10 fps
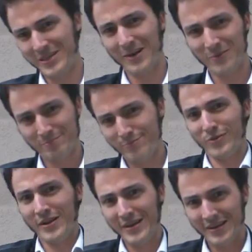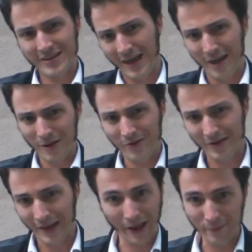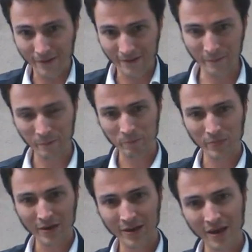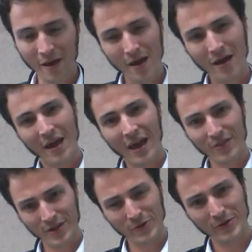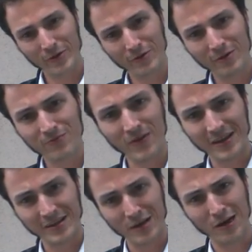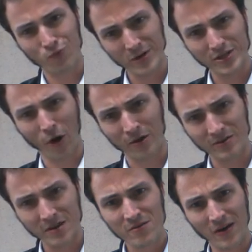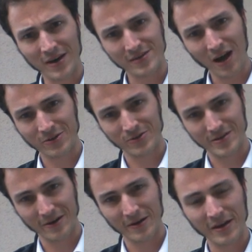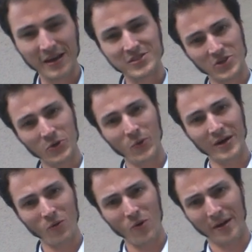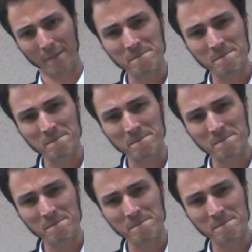I don't I don't gamble. And then your little fucking retard fucking doctors there insinuating what?